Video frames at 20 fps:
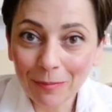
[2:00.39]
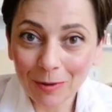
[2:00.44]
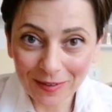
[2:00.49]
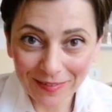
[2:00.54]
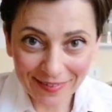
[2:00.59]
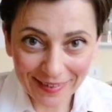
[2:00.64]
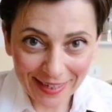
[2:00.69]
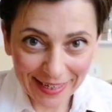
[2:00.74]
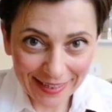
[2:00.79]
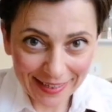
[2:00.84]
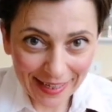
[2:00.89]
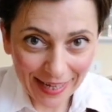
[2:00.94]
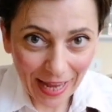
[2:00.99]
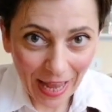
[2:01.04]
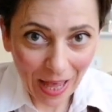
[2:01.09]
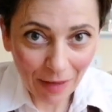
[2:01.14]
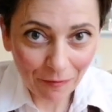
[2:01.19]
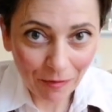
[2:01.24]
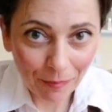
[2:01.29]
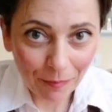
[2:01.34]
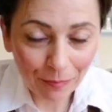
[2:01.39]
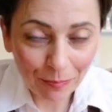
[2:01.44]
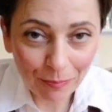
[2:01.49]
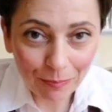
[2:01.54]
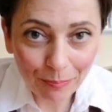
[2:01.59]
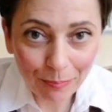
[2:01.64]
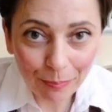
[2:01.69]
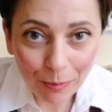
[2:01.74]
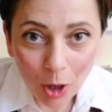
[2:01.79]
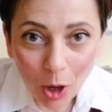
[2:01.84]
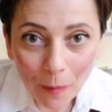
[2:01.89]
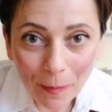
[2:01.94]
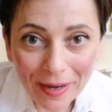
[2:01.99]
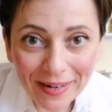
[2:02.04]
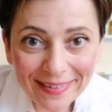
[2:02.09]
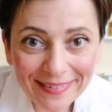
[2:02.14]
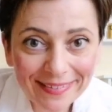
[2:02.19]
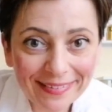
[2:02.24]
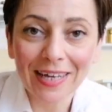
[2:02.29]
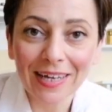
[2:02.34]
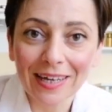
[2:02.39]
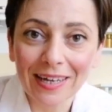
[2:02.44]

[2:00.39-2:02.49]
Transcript: say they have problems